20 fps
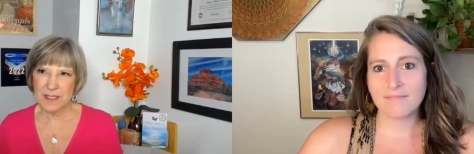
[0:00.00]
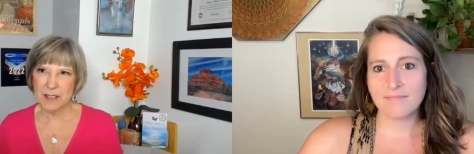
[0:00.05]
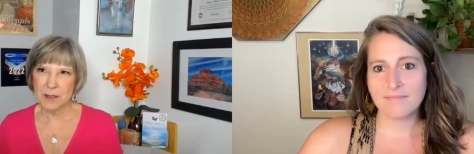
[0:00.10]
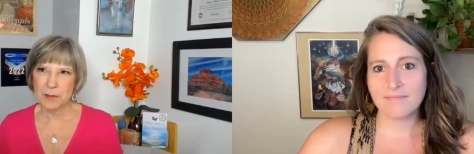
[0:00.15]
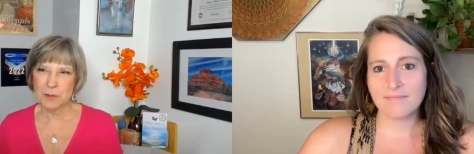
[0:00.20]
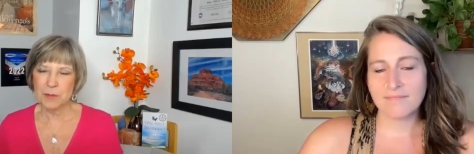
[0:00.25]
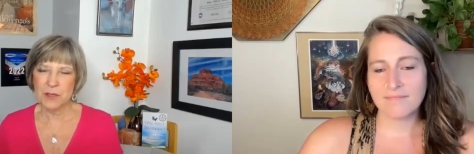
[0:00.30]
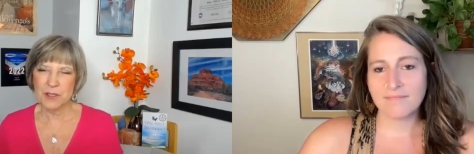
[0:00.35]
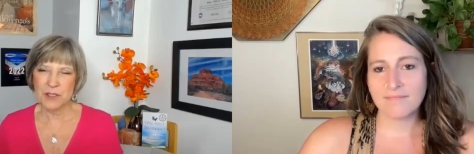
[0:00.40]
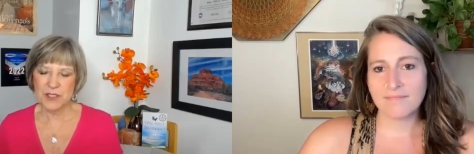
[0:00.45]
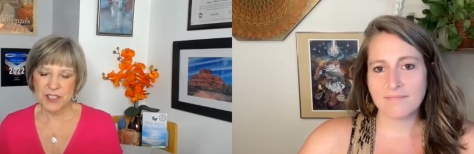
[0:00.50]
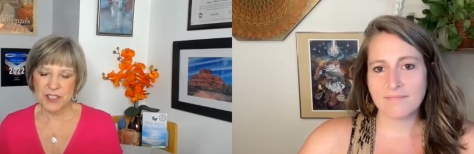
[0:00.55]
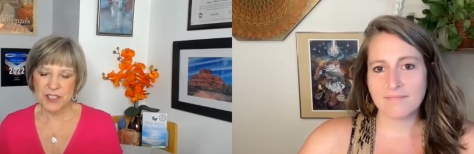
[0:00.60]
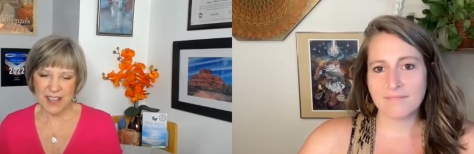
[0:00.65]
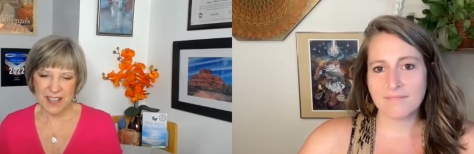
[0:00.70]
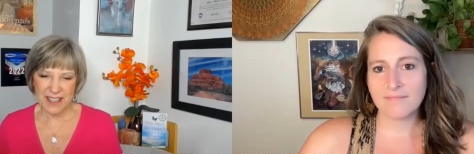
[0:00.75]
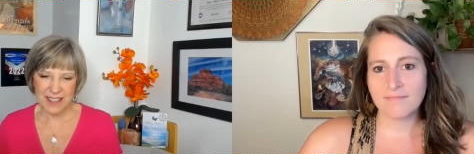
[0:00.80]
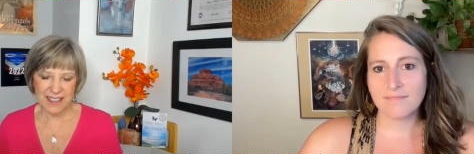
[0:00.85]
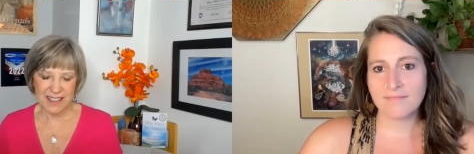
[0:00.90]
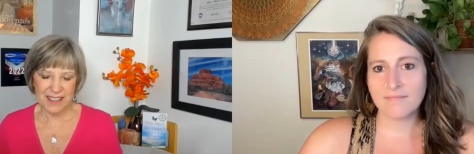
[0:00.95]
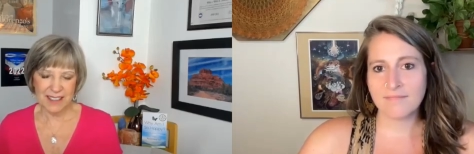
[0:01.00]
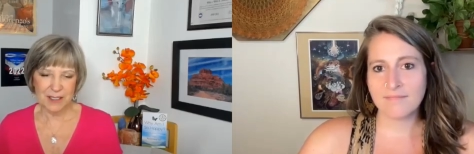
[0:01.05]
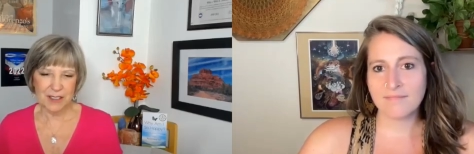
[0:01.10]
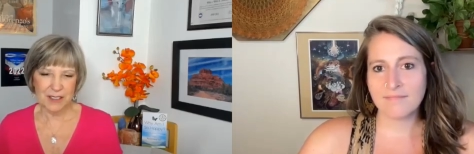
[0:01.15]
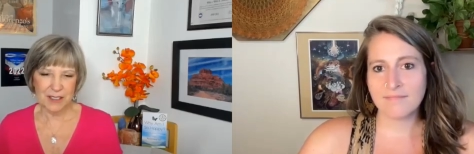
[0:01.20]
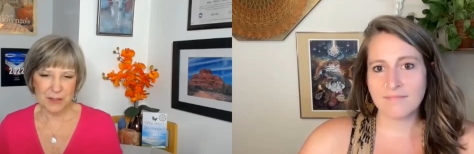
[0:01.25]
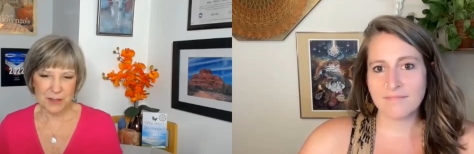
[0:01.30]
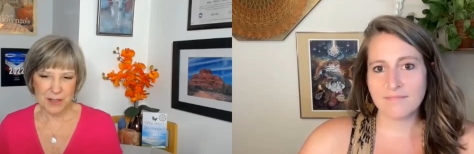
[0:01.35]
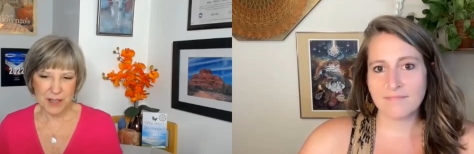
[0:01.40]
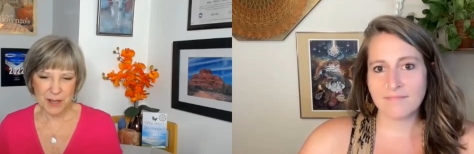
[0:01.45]
Speaker 1: appreciate it
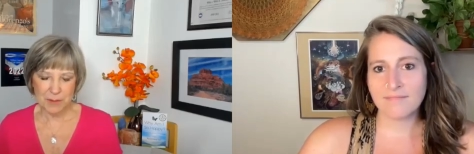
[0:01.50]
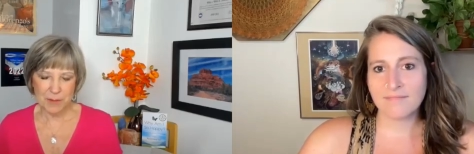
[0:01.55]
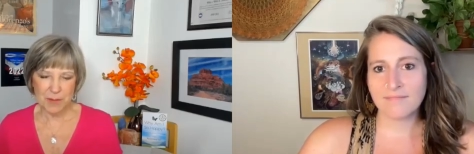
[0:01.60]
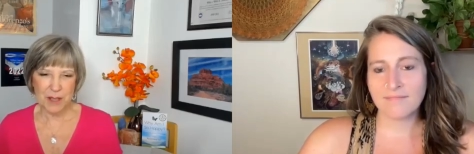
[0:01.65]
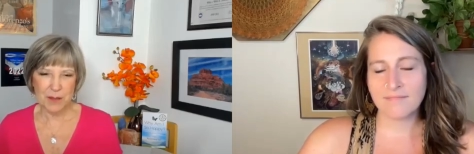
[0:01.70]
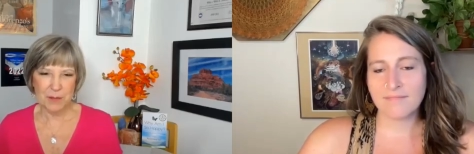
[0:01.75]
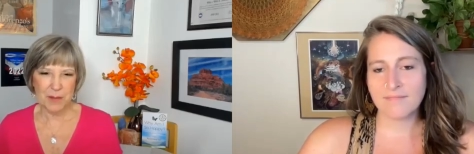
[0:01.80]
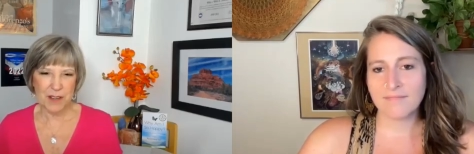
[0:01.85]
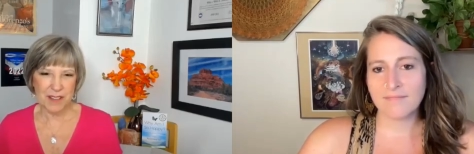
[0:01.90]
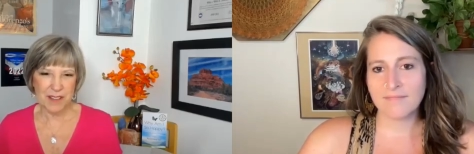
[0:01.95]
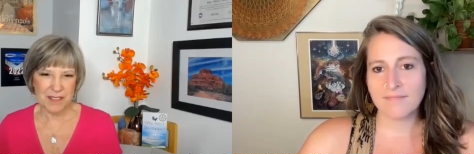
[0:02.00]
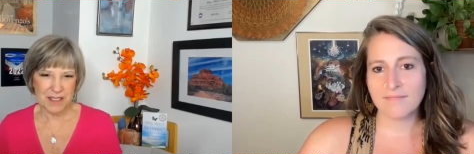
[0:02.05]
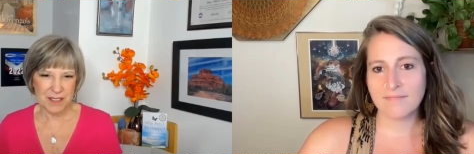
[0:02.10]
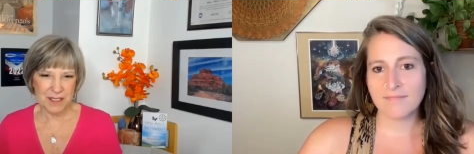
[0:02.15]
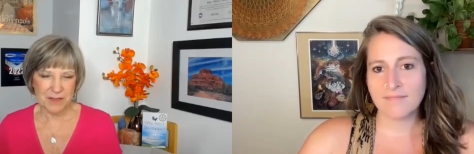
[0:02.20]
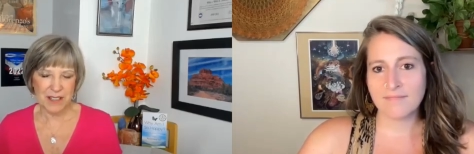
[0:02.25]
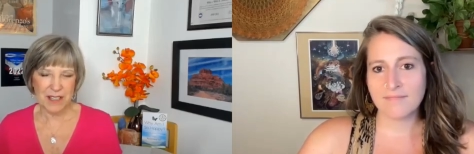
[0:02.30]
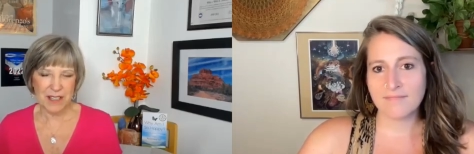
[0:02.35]
and try and be a positive